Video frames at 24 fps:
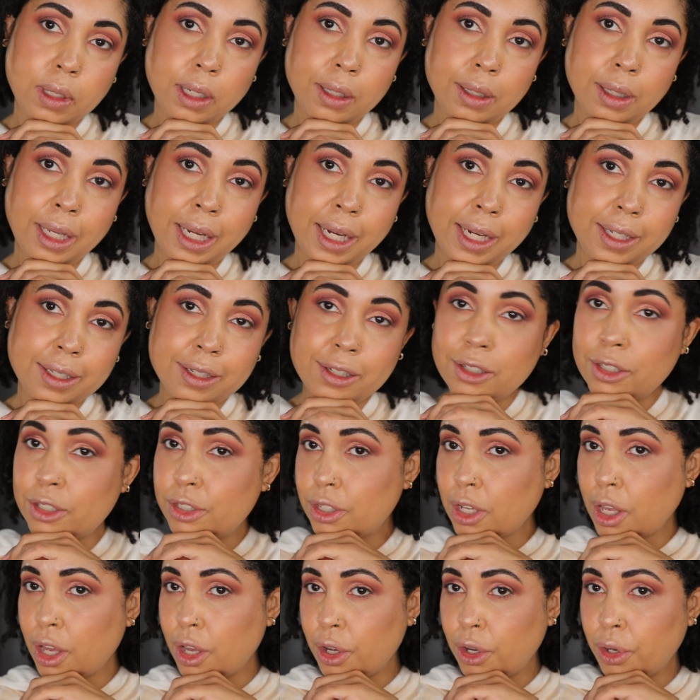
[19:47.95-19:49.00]
like
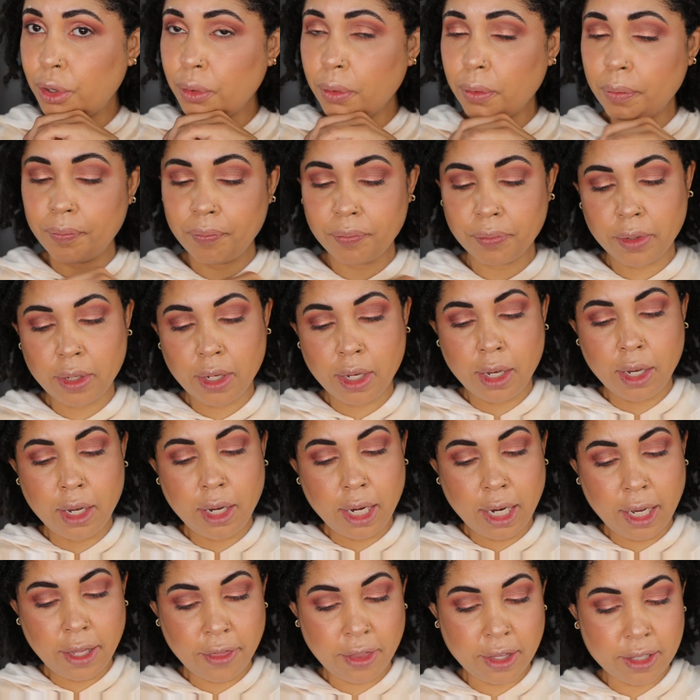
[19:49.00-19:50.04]
so.
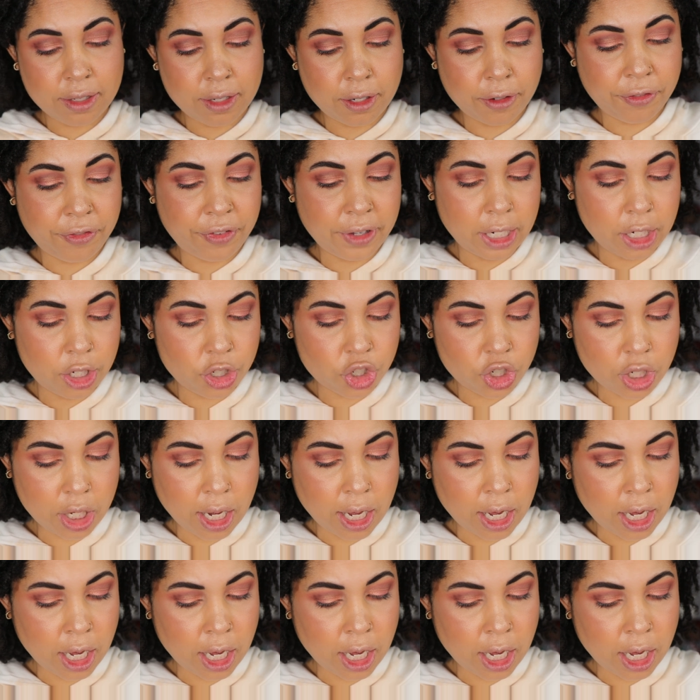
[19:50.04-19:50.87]
And then to finish